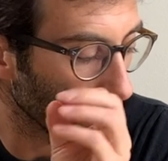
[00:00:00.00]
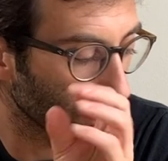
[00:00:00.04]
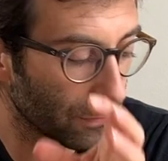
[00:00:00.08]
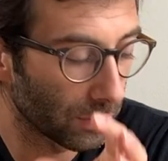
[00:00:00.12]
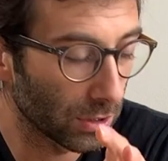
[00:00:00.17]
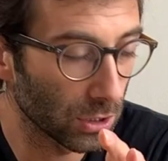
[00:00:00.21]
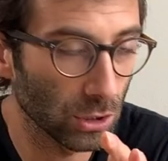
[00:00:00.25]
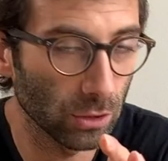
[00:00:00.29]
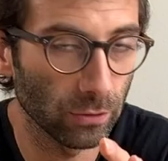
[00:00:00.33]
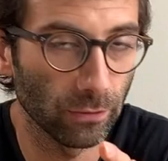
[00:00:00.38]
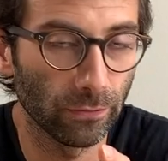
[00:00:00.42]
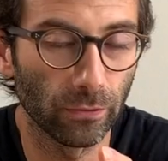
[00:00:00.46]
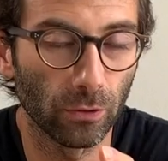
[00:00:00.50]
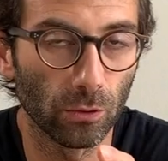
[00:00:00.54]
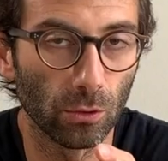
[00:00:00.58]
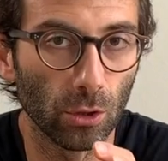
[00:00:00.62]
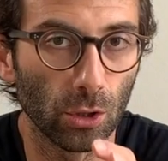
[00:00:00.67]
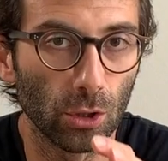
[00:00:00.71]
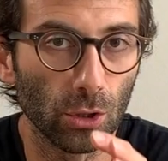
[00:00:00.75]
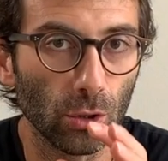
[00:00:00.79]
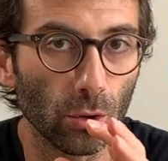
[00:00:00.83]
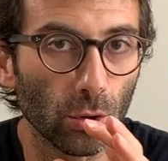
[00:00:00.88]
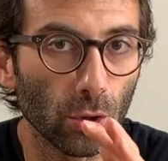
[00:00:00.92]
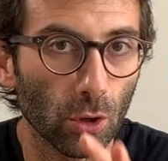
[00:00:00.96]
first of all,
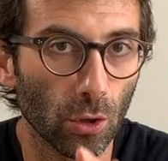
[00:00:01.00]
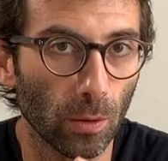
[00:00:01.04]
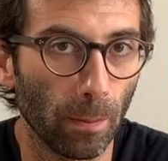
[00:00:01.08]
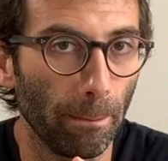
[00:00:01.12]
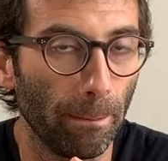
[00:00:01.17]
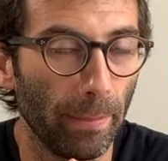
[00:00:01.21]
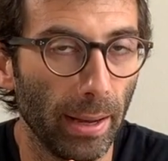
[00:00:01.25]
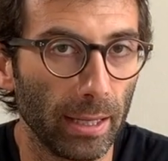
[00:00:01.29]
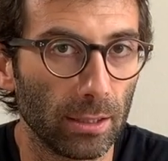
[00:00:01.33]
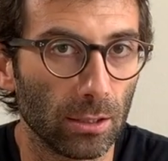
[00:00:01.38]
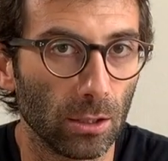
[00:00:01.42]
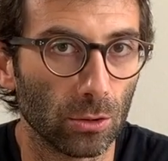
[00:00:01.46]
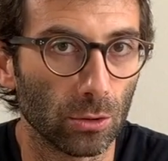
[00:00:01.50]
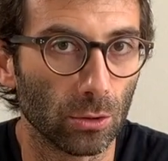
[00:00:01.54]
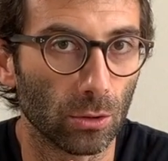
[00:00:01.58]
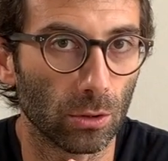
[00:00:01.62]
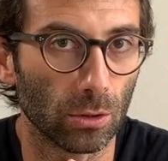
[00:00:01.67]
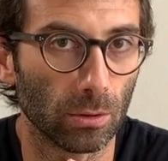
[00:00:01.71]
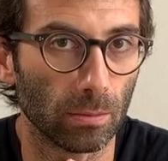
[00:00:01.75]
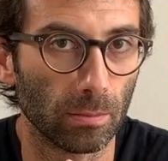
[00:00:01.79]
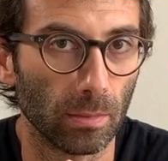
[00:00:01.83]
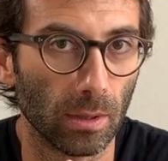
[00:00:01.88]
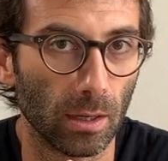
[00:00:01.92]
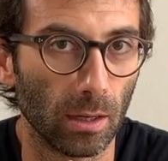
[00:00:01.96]
your competitor